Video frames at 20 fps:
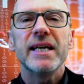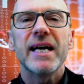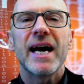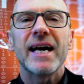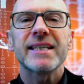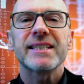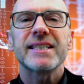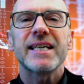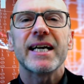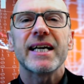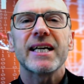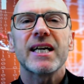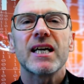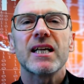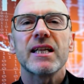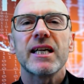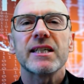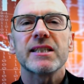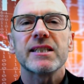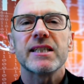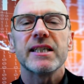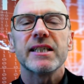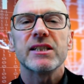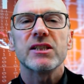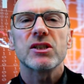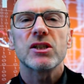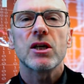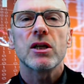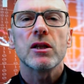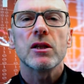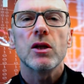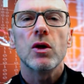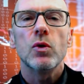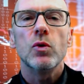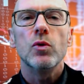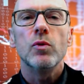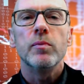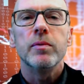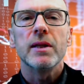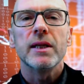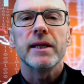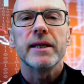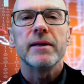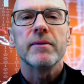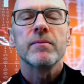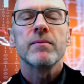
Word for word: asset classes globally.